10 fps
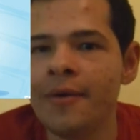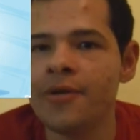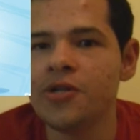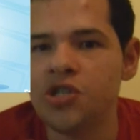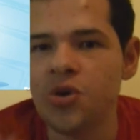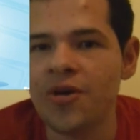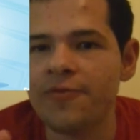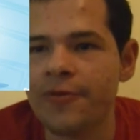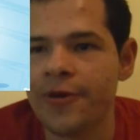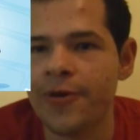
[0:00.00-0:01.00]
Do it
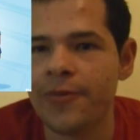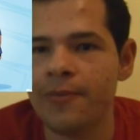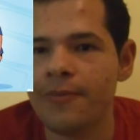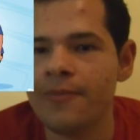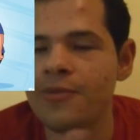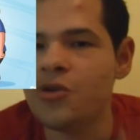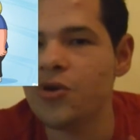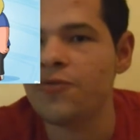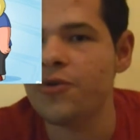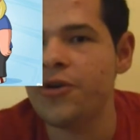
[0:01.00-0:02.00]
for your
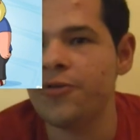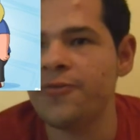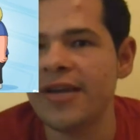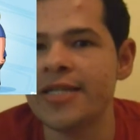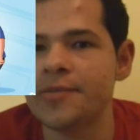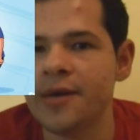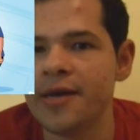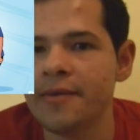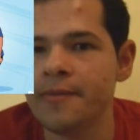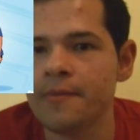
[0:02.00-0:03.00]
fans,
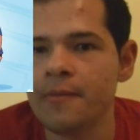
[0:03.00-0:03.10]
man.